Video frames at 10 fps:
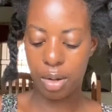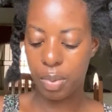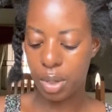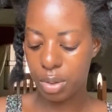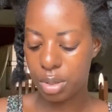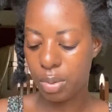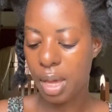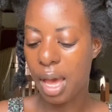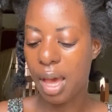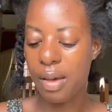we also
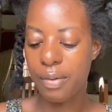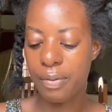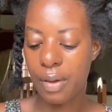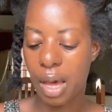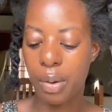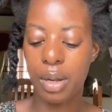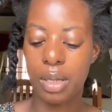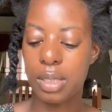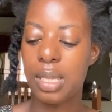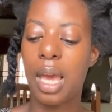have
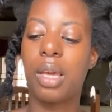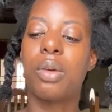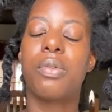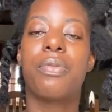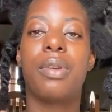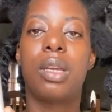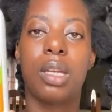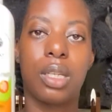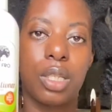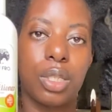our tangle-free
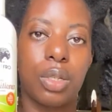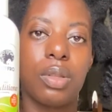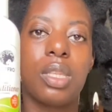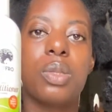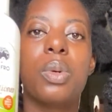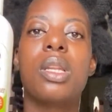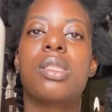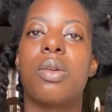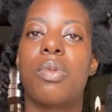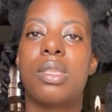conditioner. This one
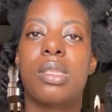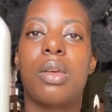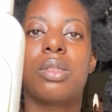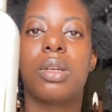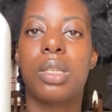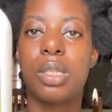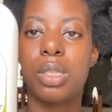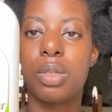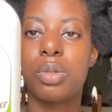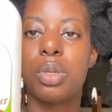is a rinse out
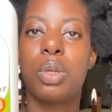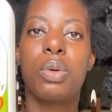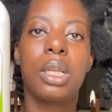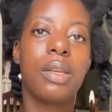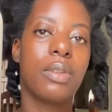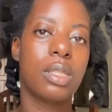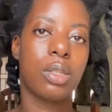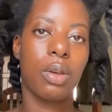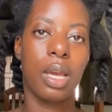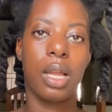conditioner, so you don't leave it
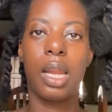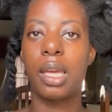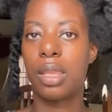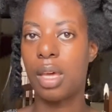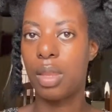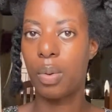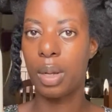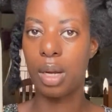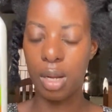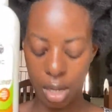in your hair like the other
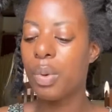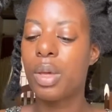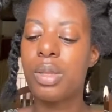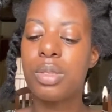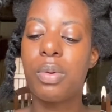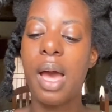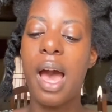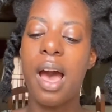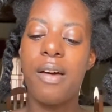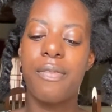one. We also
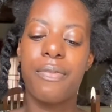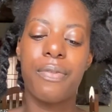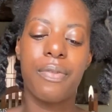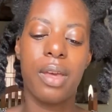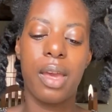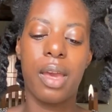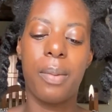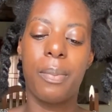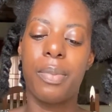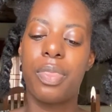have
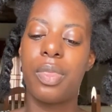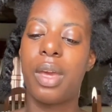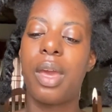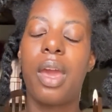the